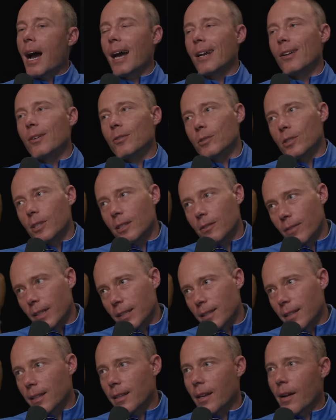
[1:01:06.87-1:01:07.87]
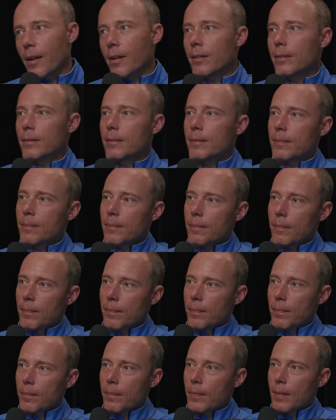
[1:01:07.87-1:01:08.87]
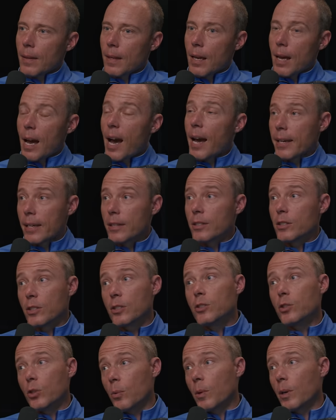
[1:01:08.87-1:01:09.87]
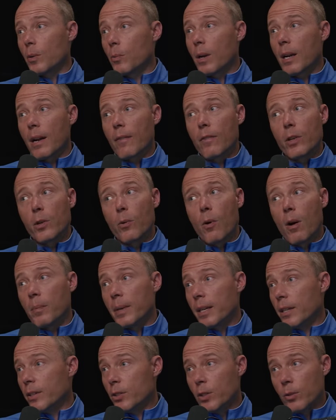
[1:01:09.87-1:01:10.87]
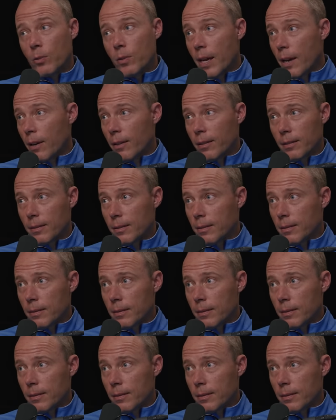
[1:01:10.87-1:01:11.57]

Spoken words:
I don't just visit there. I can steward whatever you want me to do there.